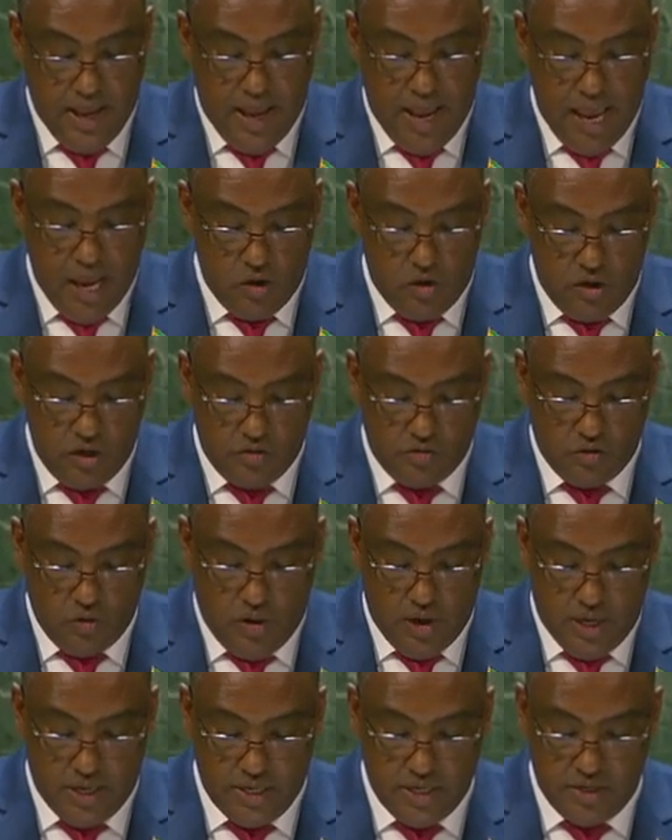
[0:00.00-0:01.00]
I
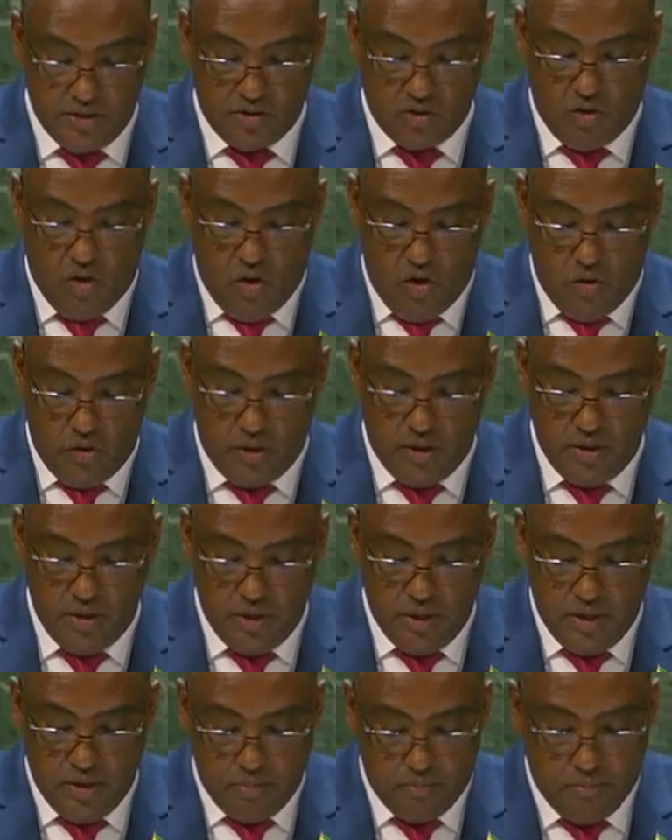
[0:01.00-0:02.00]
also underscore
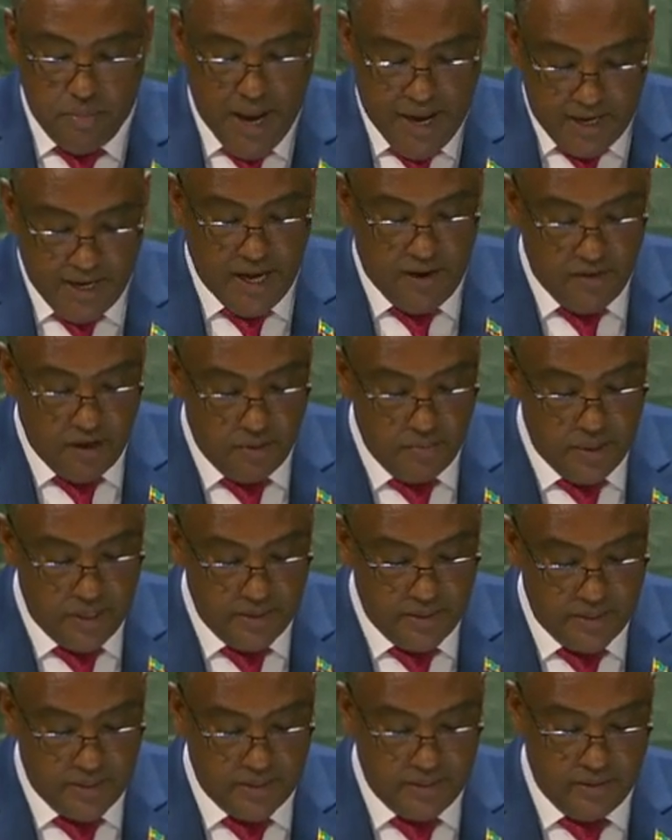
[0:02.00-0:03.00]
my
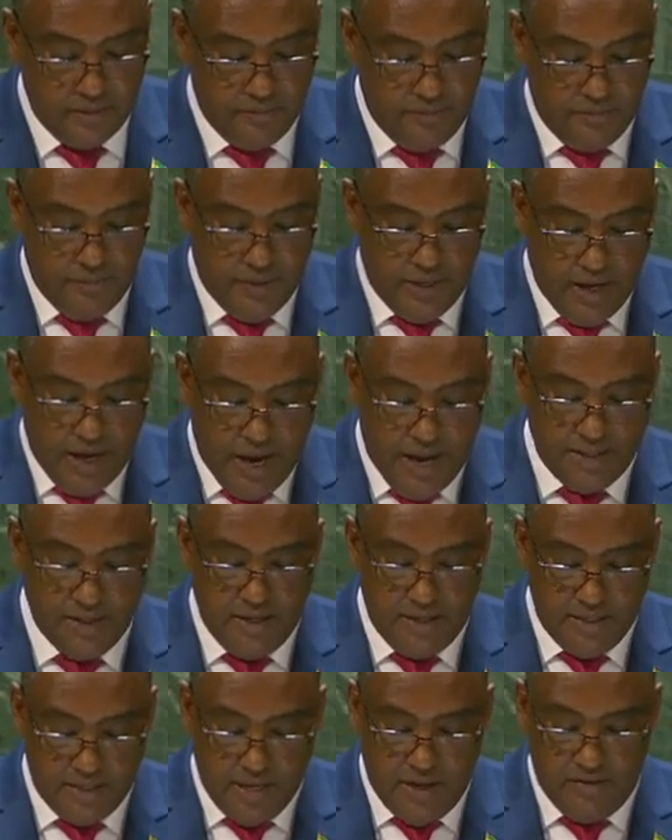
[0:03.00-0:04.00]
government's
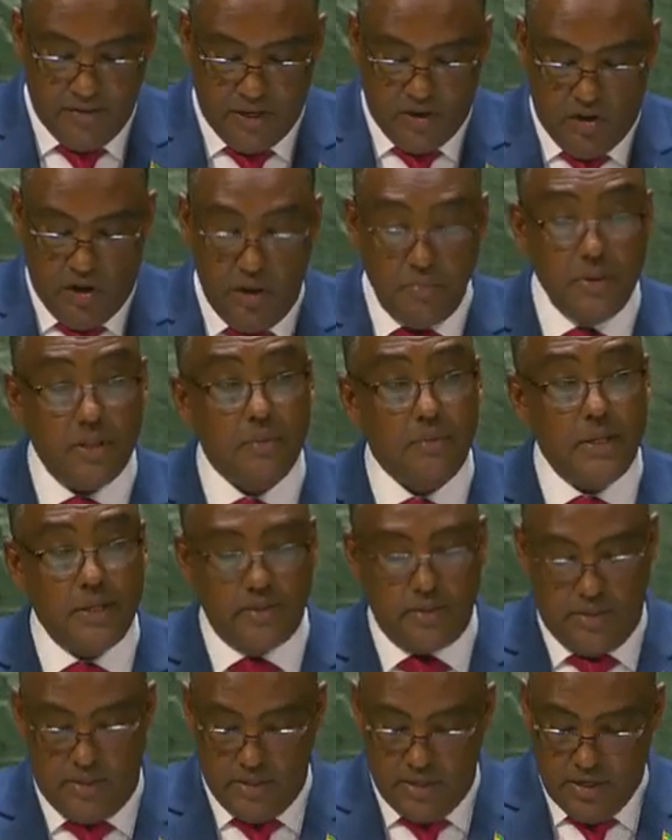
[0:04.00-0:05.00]
unreserved
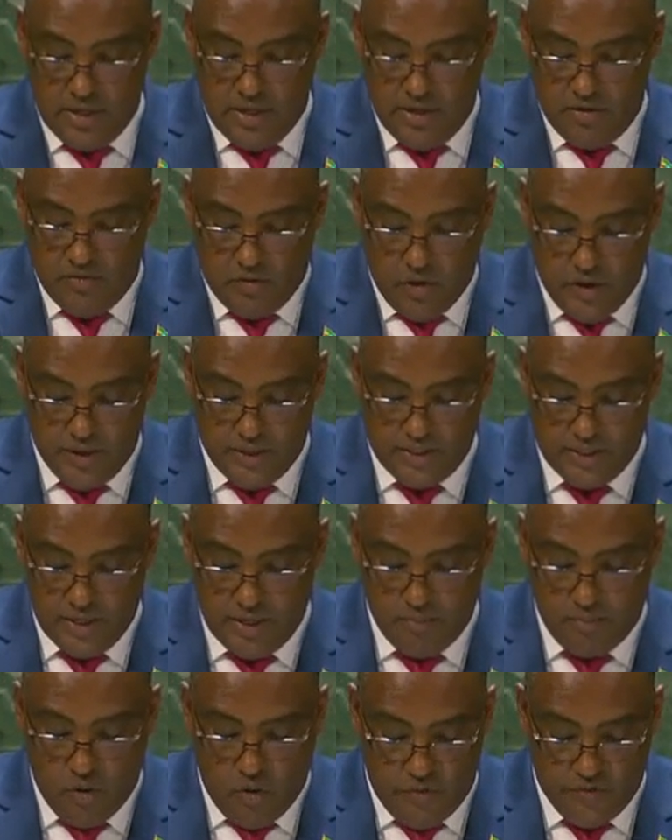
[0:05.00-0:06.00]
commitment for
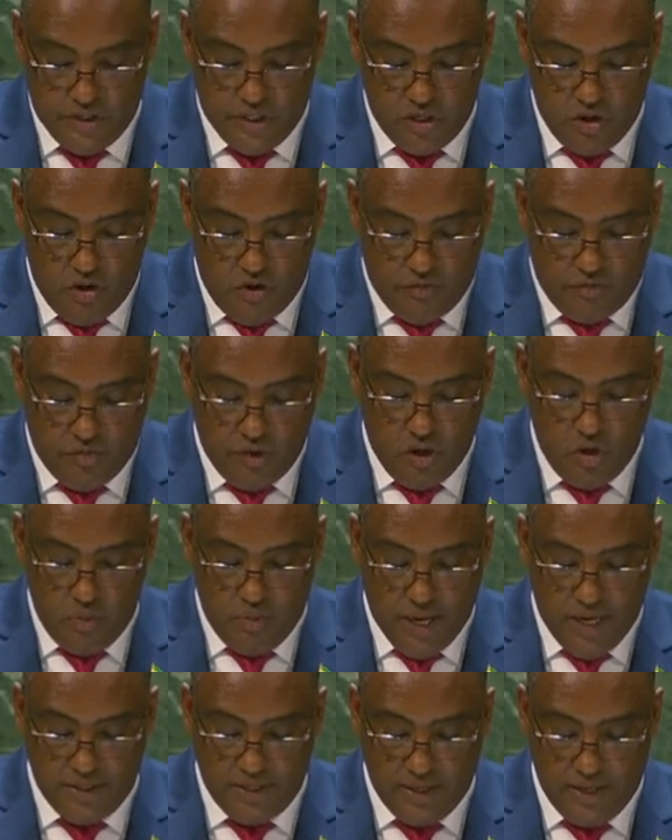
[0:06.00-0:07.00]
the provision of
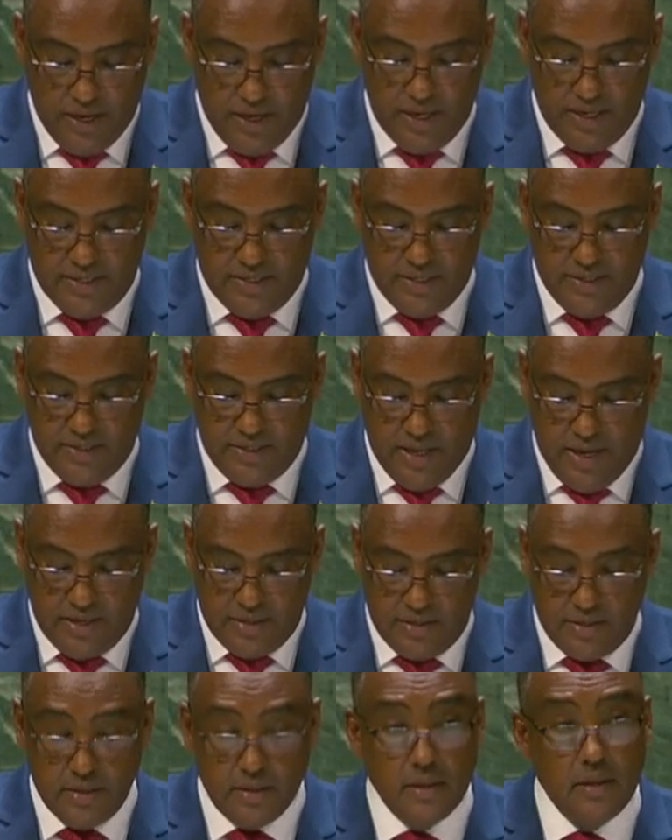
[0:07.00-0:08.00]
humanitarian
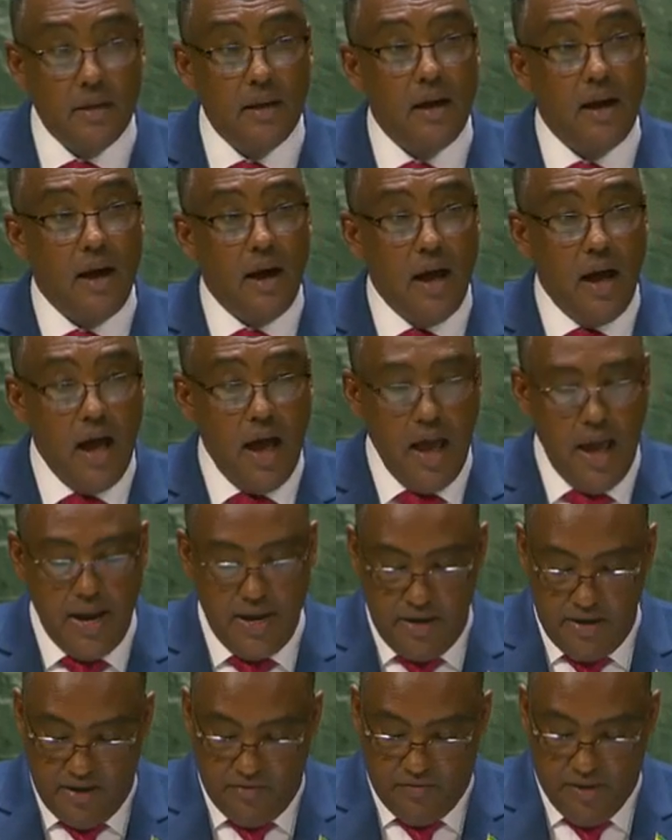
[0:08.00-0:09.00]
assistance
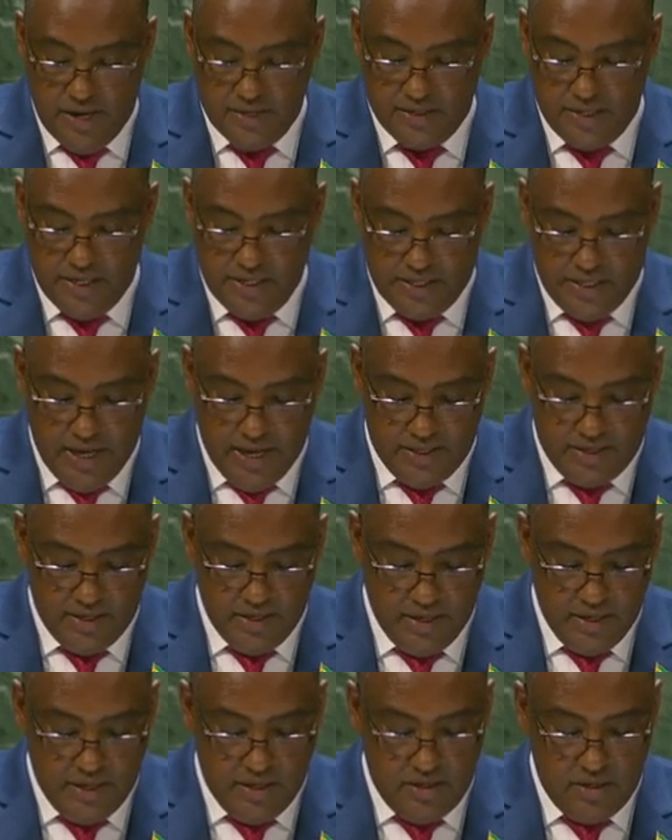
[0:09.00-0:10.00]
and
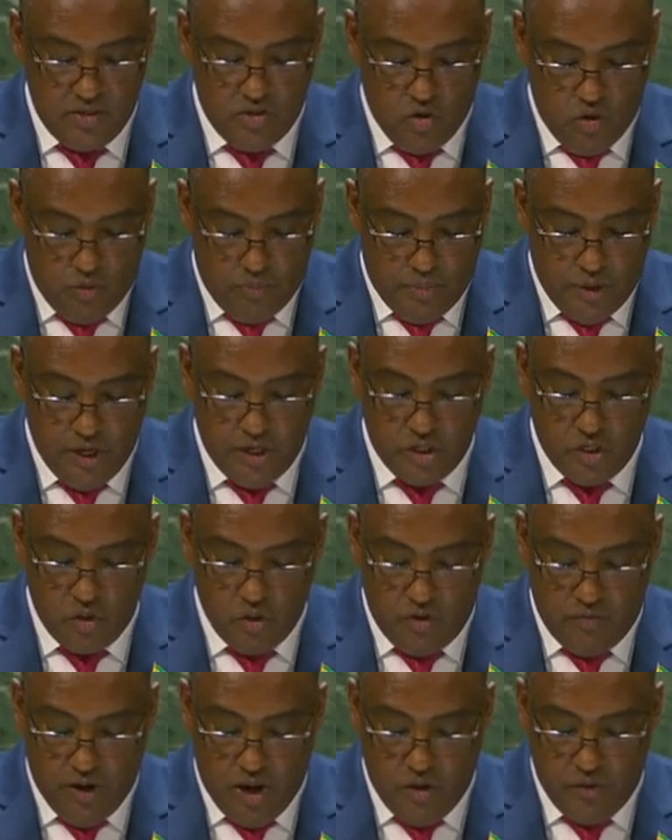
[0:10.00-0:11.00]
facilitate the
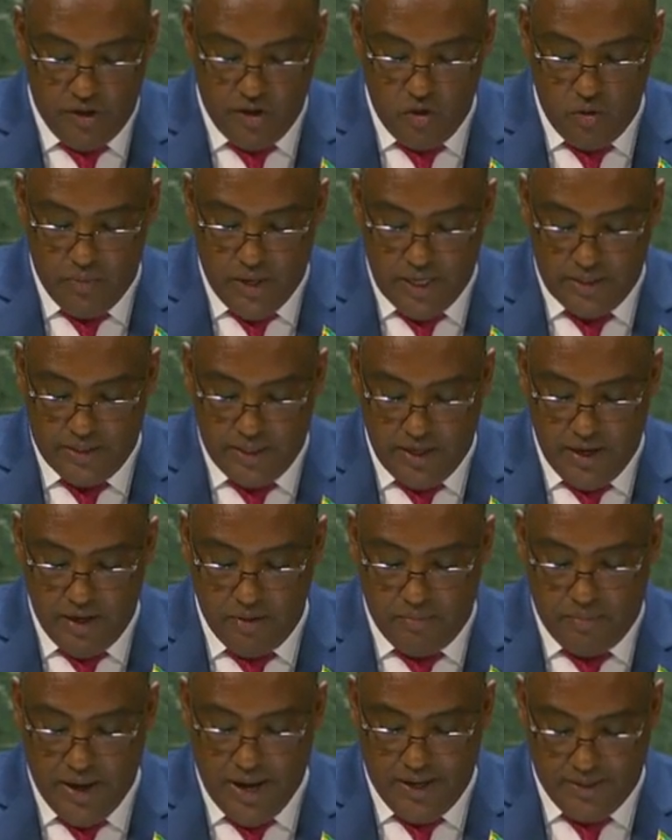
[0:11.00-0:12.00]
operation of our
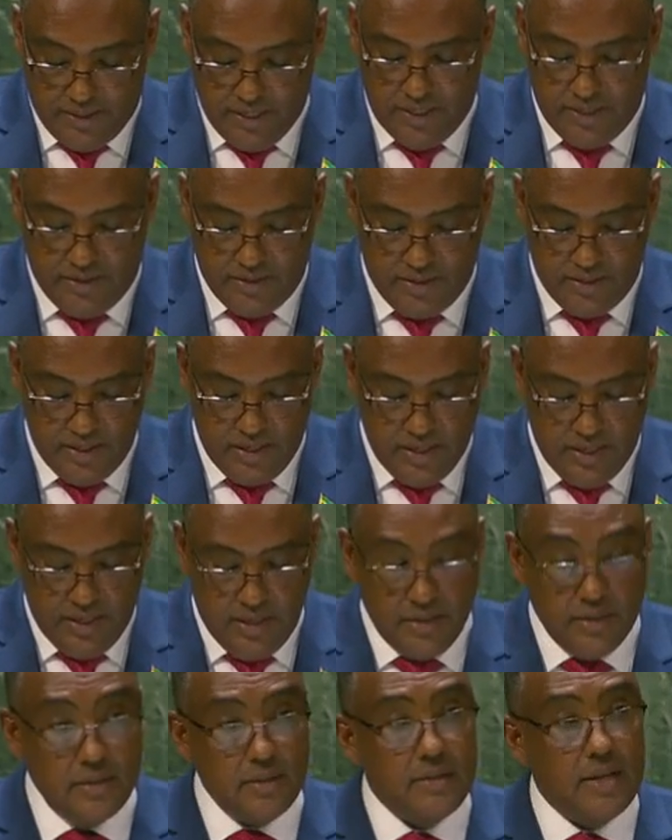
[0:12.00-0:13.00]
humanitarian partners
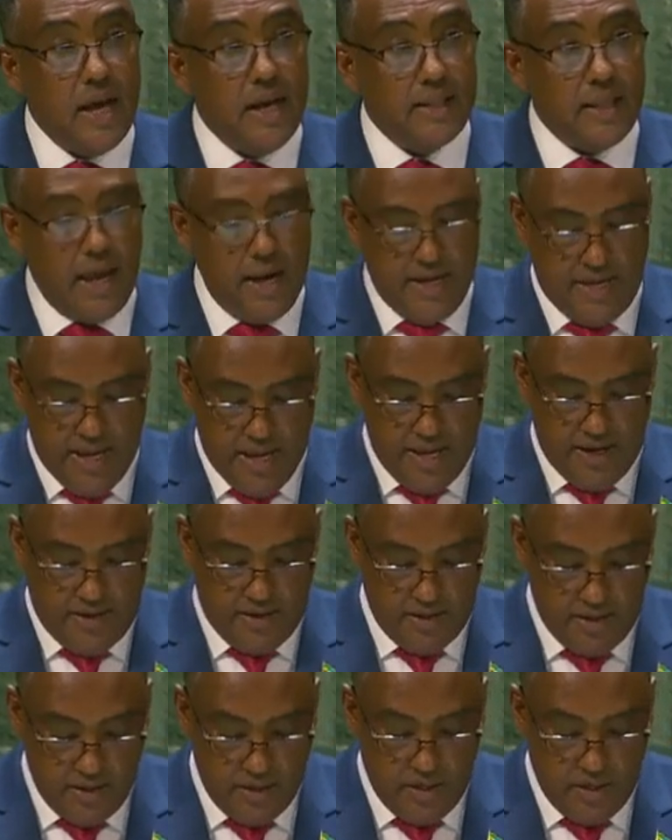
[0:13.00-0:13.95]
that adhere